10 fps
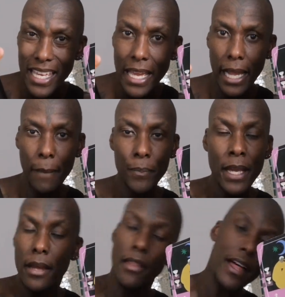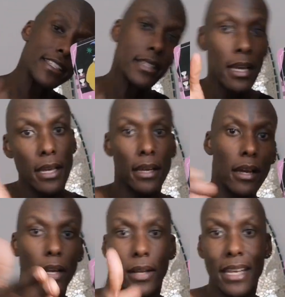being, thus
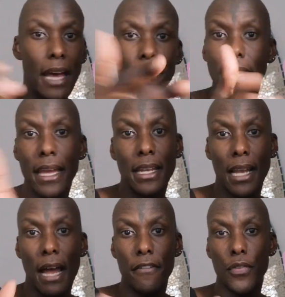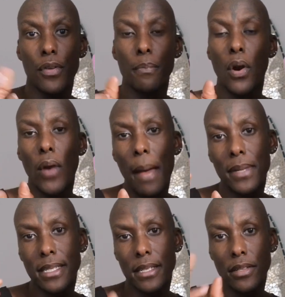navigating life through the
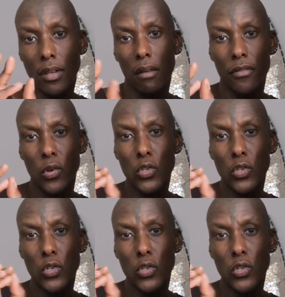parameters of